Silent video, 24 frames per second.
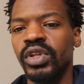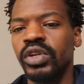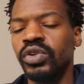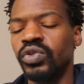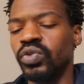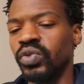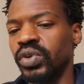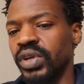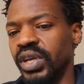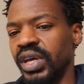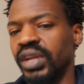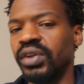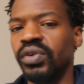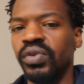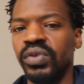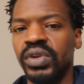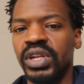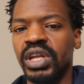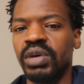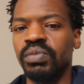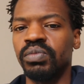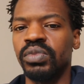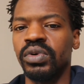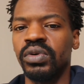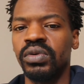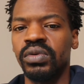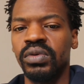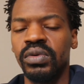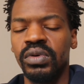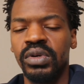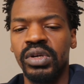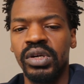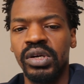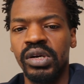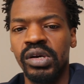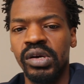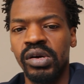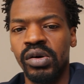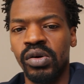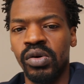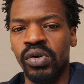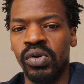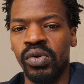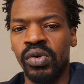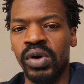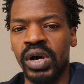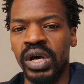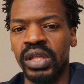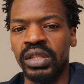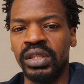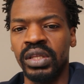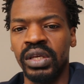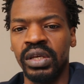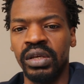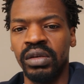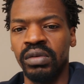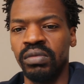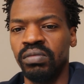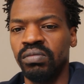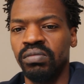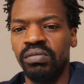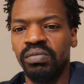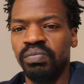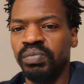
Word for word: to get her number or are they